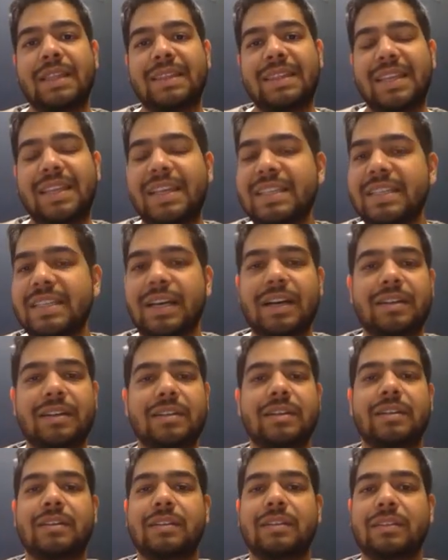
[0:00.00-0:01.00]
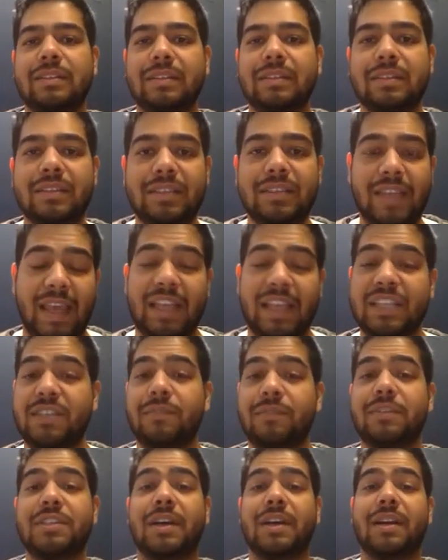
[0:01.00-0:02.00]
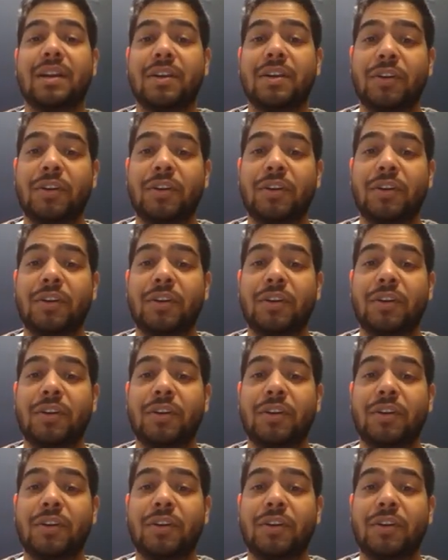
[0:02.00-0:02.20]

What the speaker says: These are things which are